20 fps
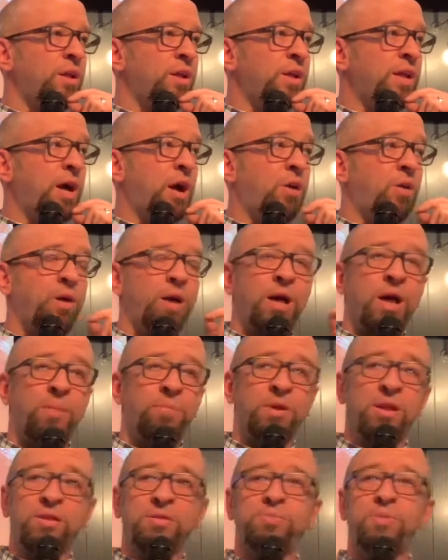Now, I'm
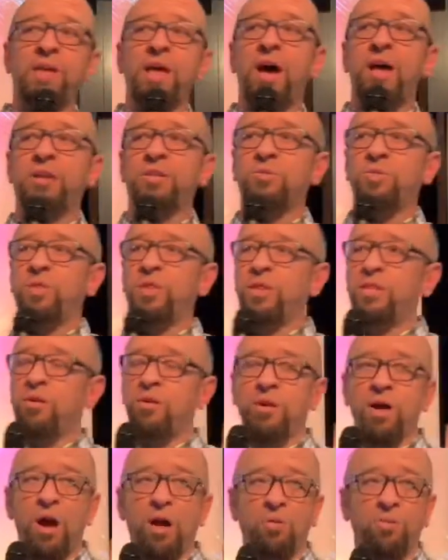going to be honest with you.
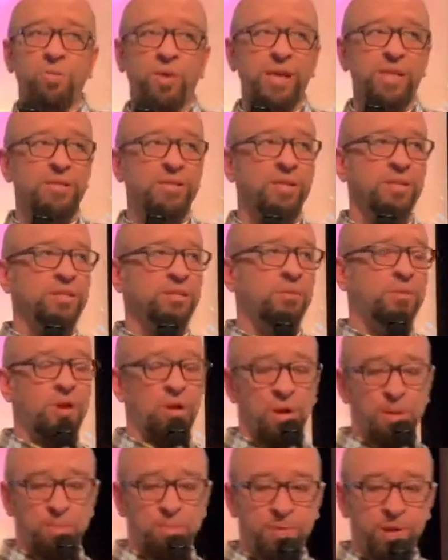There are reasons,
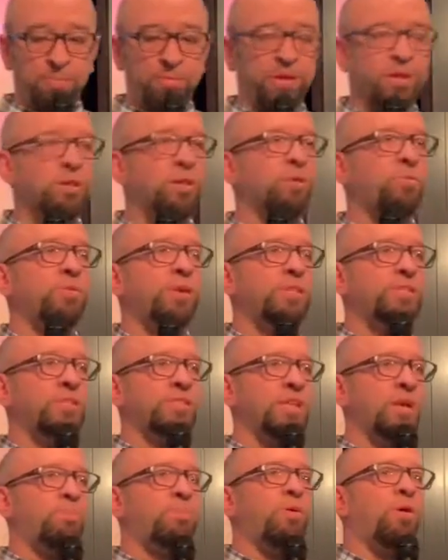there are biblical
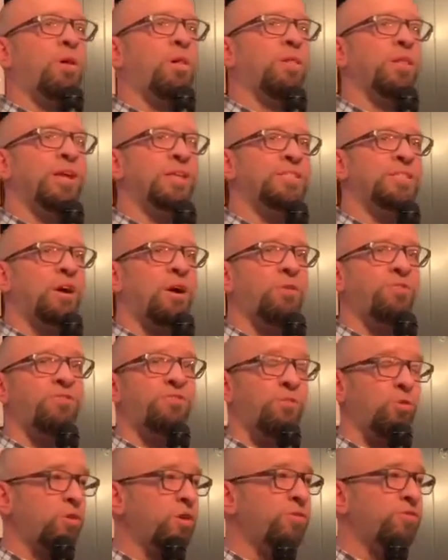reasons that Paul lays out
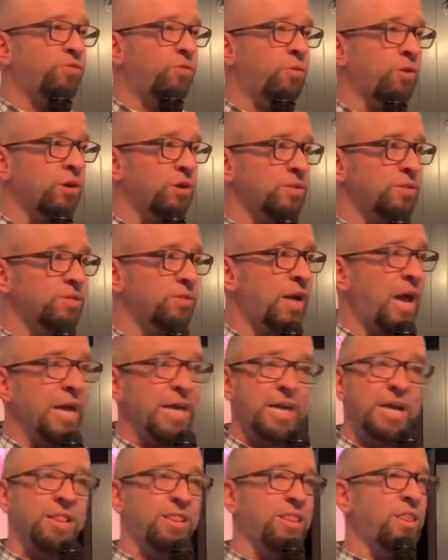for divorce. I
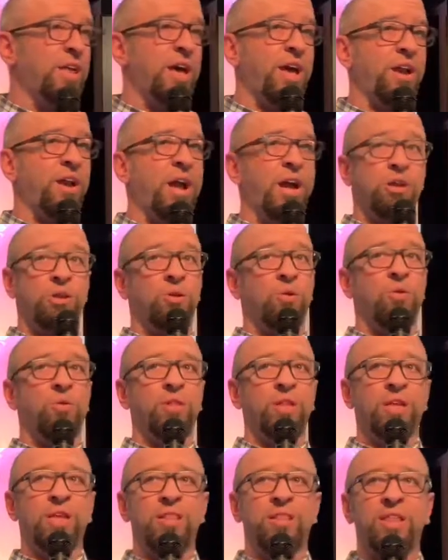get that. I
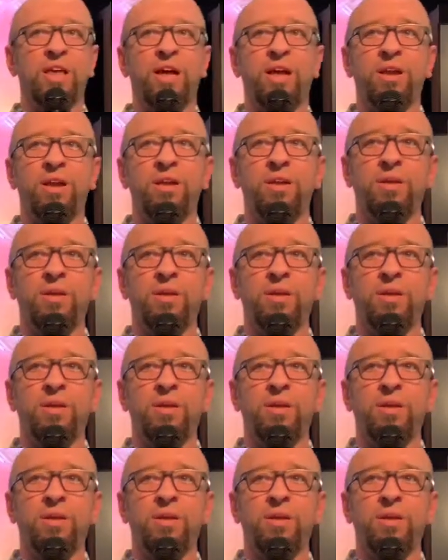totally get that.